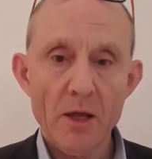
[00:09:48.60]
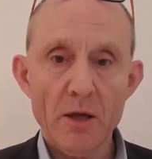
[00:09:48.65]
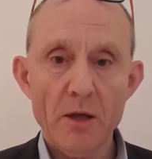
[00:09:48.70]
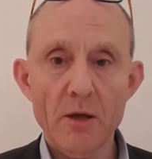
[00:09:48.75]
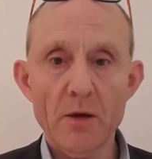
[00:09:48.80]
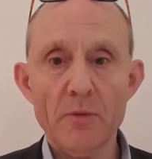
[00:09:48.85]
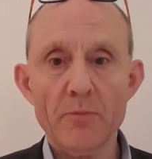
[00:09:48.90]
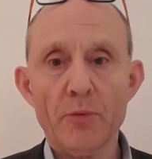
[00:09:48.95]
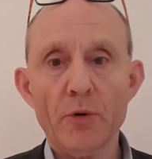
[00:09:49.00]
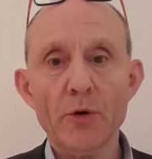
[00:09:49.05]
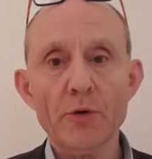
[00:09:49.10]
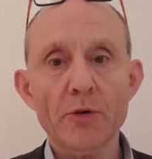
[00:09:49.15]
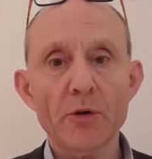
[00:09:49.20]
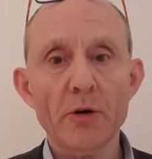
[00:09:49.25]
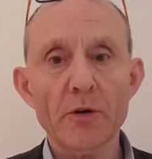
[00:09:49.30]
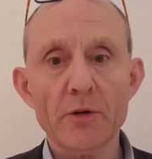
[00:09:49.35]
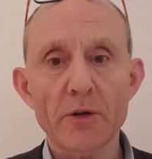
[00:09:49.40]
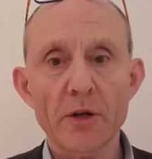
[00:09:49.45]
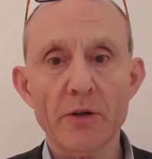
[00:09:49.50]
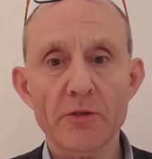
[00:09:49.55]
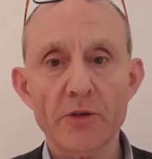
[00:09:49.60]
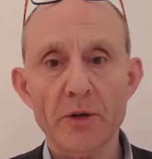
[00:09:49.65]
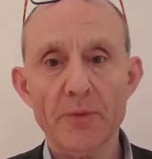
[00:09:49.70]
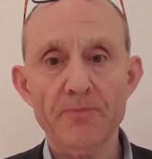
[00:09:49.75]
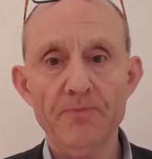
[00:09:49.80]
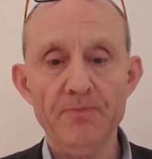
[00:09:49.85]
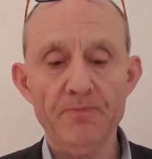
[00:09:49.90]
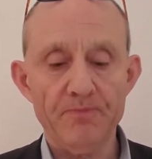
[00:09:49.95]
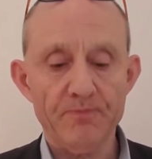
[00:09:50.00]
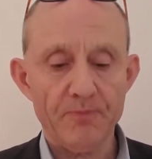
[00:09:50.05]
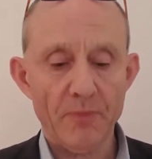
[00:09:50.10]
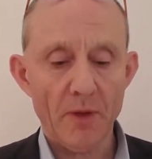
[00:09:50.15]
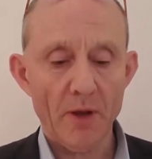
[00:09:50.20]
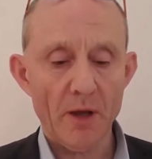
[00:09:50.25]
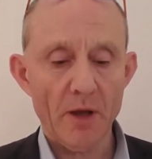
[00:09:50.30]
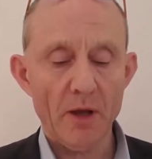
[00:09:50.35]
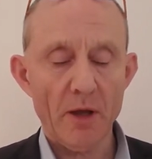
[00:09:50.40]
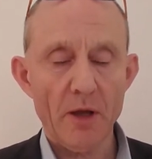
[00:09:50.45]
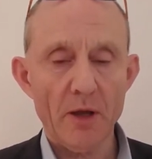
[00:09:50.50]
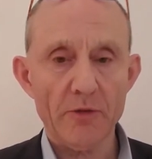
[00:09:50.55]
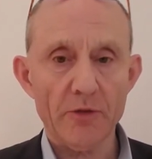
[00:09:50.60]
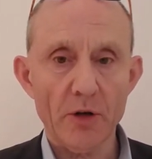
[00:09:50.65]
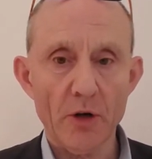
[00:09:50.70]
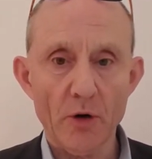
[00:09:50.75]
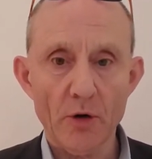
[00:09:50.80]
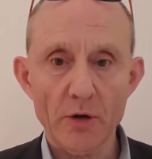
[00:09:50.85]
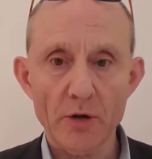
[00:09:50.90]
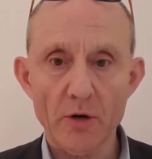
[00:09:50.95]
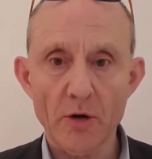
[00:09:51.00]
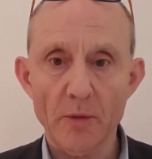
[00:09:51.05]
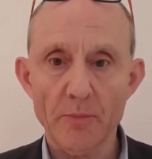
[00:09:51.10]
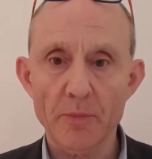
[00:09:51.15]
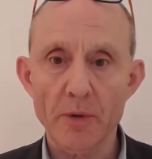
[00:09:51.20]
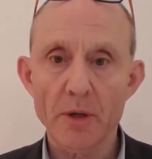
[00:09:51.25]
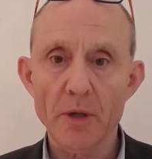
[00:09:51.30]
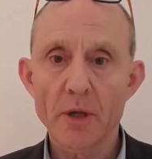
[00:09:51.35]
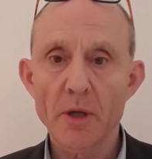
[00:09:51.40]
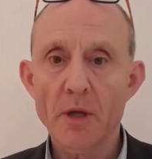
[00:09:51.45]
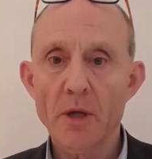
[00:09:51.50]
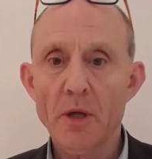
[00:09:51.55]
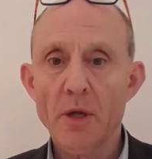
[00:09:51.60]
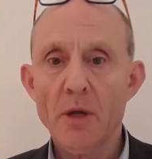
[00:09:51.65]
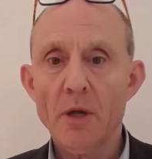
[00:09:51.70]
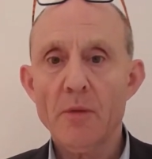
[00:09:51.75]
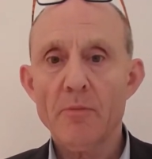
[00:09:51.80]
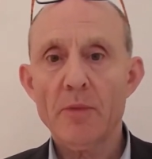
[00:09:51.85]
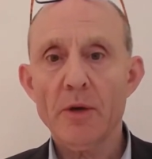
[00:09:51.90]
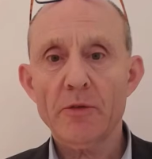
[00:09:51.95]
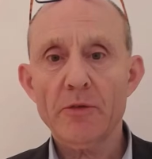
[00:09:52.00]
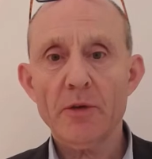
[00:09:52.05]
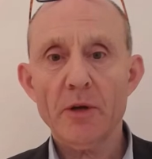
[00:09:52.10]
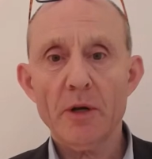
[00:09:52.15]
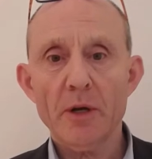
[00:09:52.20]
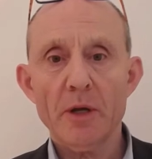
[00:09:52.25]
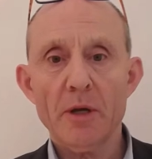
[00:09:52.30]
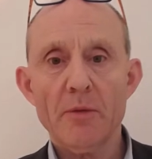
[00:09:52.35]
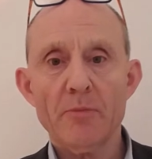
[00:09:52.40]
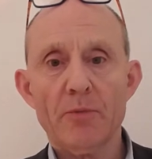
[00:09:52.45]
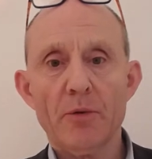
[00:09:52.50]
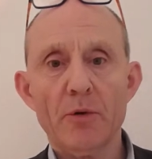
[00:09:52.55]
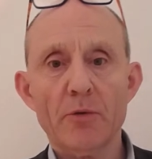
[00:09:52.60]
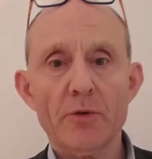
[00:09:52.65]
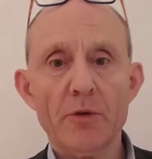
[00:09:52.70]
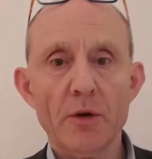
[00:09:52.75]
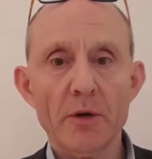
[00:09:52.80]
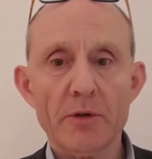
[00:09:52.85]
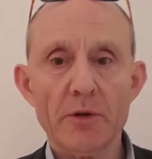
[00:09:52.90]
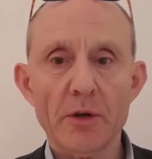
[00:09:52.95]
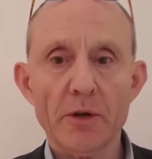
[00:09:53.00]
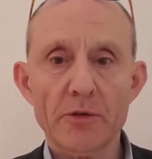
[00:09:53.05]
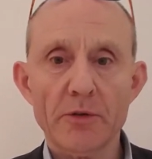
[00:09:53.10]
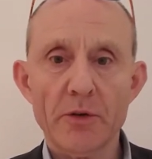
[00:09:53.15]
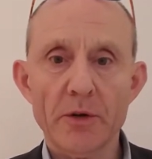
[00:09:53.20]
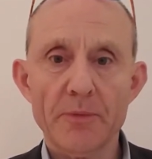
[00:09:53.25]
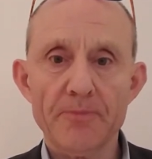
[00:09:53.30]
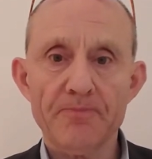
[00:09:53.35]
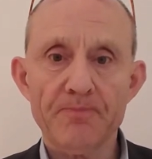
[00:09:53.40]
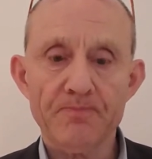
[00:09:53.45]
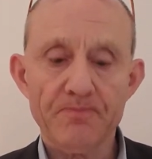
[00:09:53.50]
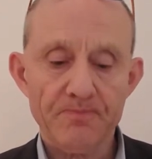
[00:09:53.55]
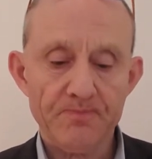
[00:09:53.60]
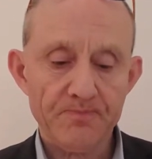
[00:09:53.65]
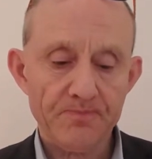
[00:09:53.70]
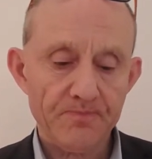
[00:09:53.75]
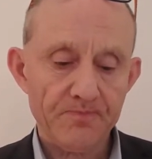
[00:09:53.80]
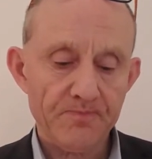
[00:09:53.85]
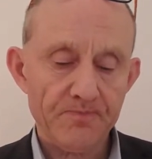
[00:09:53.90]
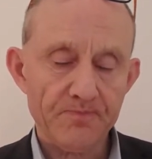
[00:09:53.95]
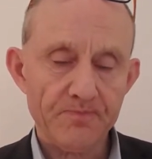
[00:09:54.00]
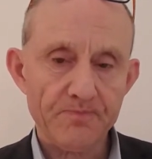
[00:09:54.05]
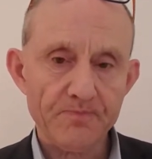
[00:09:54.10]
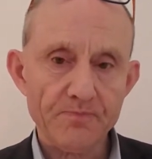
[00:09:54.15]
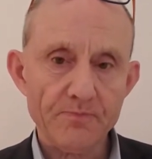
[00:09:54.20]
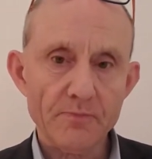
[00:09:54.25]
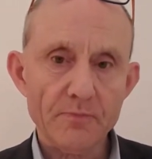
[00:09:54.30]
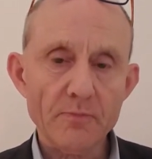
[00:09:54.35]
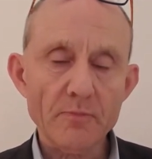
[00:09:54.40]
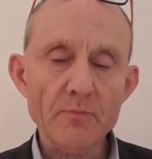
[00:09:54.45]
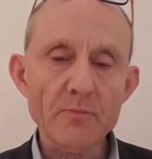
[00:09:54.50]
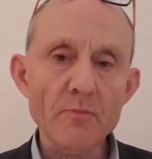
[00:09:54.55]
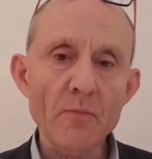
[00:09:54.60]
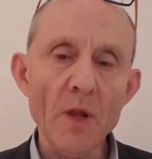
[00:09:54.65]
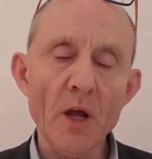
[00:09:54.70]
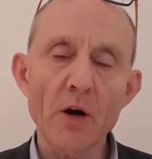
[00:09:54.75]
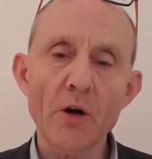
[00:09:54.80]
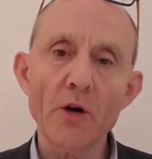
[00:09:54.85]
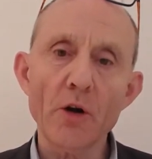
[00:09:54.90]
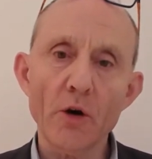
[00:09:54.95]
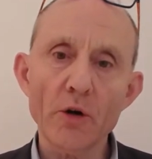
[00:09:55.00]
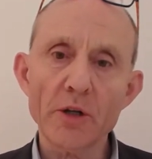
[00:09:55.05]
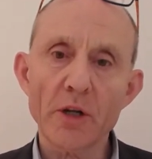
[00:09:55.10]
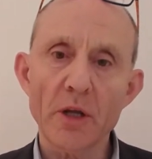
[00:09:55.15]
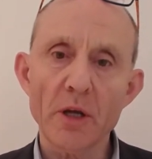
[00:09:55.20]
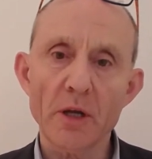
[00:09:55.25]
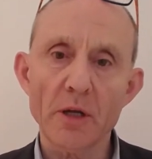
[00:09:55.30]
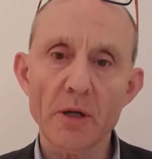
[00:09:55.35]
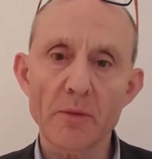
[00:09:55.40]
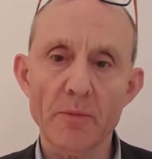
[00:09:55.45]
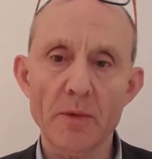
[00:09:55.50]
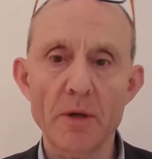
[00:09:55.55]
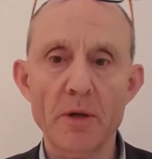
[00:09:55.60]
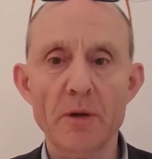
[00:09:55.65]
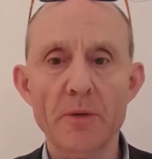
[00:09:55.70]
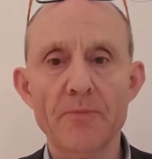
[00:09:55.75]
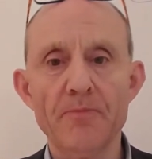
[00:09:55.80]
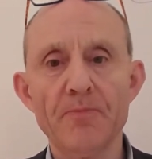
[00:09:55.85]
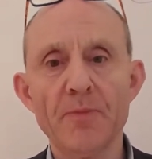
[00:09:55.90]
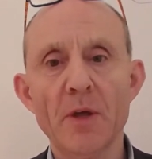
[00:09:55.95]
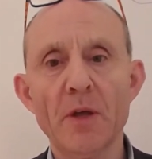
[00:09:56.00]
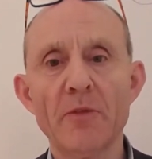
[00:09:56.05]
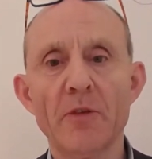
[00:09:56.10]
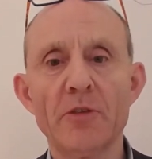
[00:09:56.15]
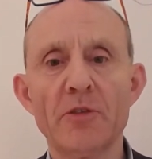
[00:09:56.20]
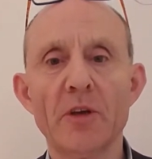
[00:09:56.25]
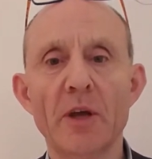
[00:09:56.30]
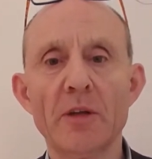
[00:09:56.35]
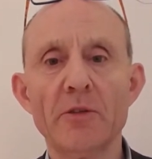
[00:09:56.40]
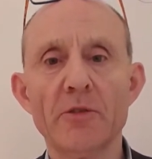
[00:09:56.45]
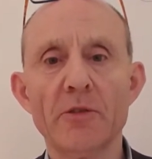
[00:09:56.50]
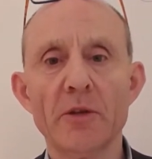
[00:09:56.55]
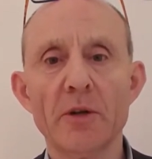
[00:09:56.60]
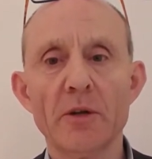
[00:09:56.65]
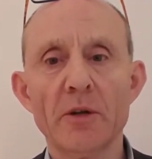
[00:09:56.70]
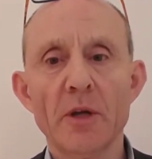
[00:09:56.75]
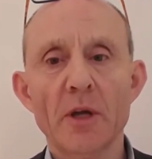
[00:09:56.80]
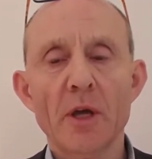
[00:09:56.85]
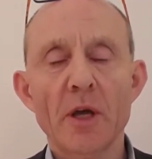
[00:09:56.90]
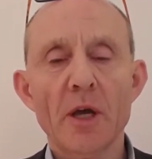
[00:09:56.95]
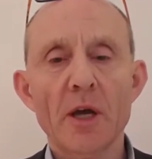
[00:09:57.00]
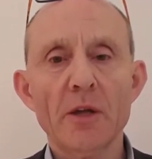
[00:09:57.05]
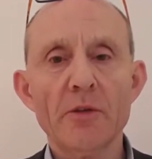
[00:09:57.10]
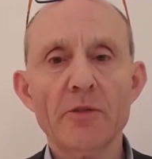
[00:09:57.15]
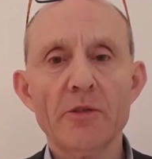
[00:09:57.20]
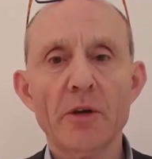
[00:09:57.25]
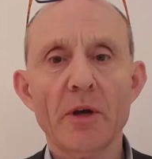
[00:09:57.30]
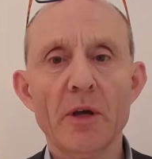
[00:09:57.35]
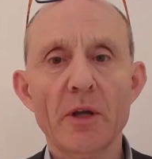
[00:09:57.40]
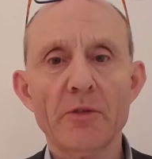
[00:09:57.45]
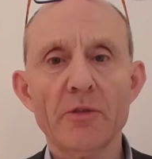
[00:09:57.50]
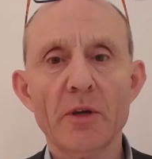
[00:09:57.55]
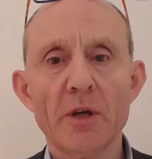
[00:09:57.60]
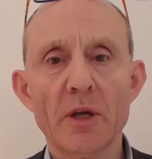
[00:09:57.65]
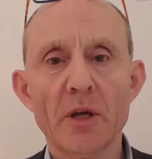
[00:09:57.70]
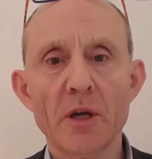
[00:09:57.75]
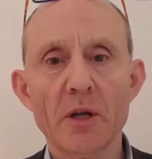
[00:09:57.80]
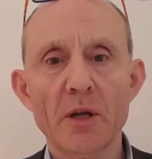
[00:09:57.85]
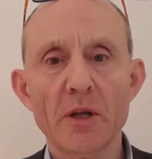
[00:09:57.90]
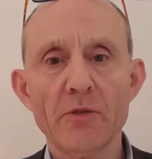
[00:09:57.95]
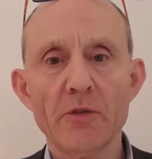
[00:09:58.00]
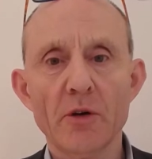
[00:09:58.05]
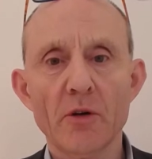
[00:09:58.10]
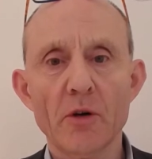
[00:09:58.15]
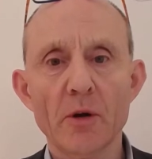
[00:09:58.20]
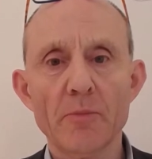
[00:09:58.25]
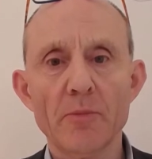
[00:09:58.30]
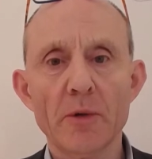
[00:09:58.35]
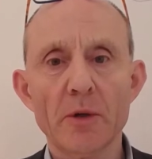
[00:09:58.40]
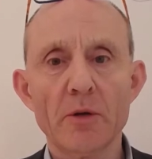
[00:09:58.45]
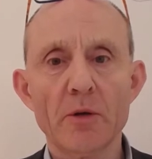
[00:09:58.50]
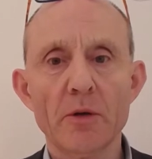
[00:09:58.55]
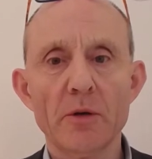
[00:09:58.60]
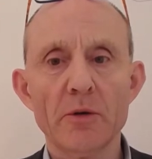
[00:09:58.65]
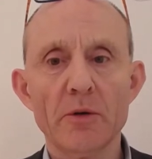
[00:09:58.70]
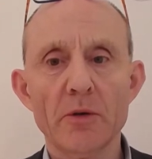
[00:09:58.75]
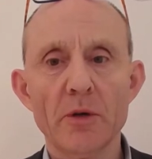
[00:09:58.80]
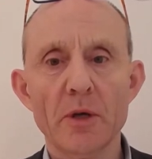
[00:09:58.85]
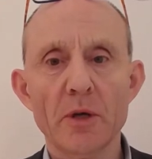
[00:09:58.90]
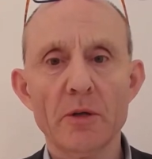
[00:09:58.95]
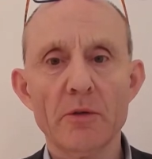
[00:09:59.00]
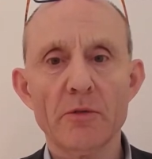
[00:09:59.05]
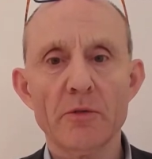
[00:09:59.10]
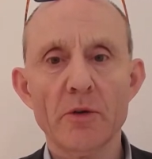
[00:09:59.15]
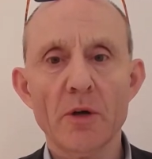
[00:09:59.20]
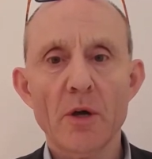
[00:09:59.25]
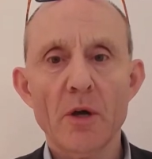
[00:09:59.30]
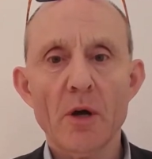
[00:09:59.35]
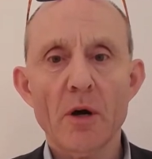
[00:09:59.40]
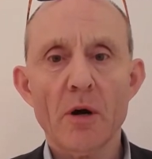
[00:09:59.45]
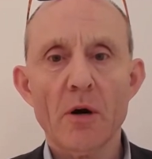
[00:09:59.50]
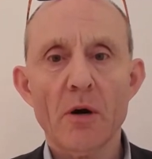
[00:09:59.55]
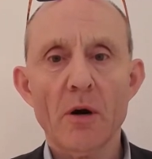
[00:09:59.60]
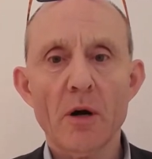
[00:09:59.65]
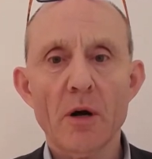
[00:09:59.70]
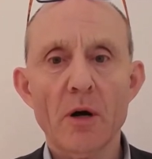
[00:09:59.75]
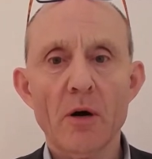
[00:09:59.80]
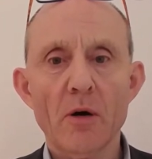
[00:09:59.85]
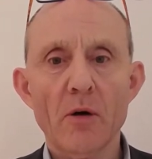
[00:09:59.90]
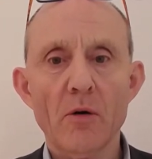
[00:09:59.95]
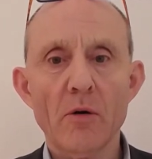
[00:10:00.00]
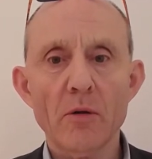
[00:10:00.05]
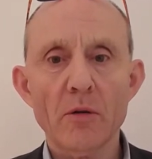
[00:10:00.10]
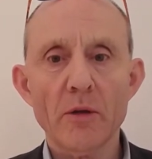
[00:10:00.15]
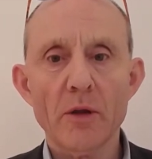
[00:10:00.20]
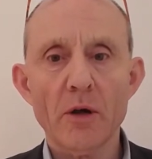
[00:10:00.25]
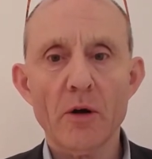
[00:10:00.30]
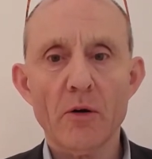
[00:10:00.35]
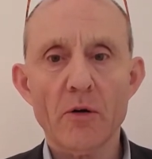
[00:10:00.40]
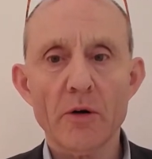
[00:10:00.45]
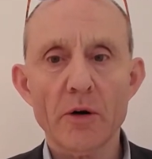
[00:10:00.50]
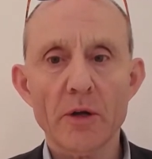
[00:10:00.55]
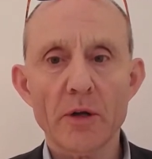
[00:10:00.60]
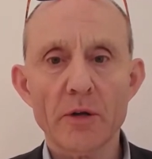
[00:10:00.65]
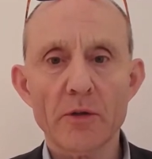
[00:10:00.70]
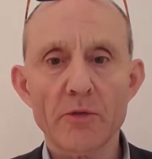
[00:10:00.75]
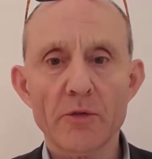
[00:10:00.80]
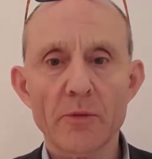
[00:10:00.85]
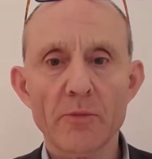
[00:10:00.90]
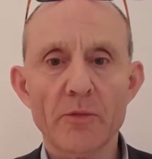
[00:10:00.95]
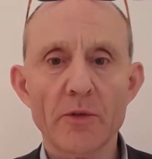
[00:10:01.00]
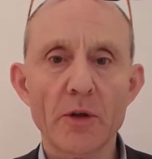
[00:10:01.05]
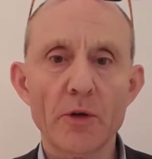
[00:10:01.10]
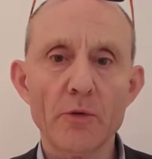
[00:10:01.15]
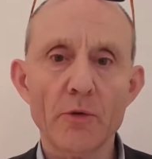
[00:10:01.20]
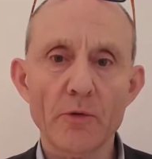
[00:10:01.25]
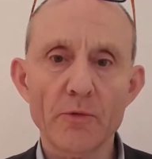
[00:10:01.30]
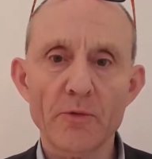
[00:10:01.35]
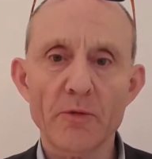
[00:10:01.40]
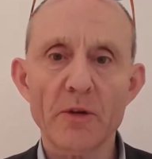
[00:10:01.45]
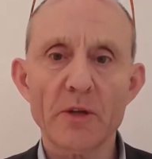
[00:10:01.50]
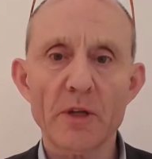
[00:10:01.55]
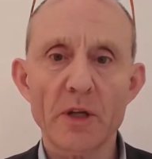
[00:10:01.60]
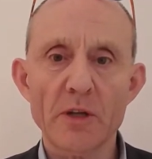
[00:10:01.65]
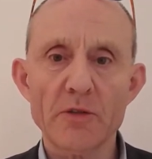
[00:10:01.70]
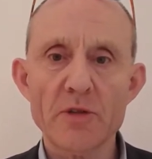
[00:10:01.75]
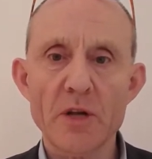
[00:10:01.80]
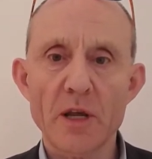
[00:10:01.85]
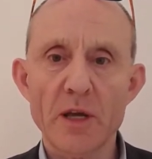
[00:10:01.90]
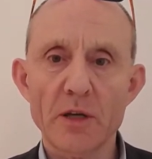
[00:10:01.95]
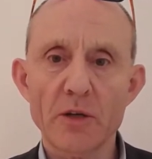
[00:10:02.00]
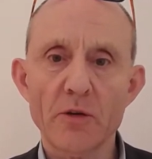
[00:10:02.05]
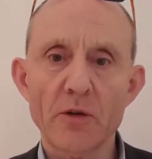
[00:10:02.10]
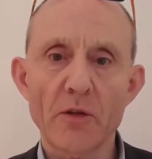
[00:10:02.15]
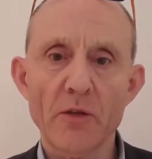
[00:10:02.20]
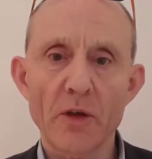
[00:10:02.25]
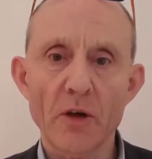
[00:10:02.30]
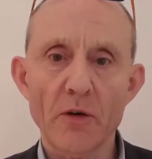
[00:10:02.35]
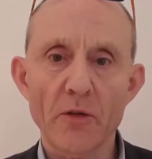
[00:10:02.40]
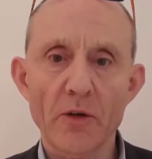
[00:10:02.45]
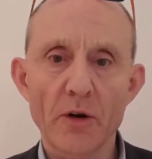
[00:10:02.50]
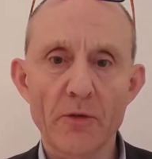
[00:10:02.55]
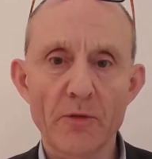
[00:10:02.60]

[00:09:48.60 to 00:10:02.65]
And Protoctista is an odd group. Basically, Protoctista are an odd kingdom in the sense that It's a group that contains all the organisms that don't fit easily into the other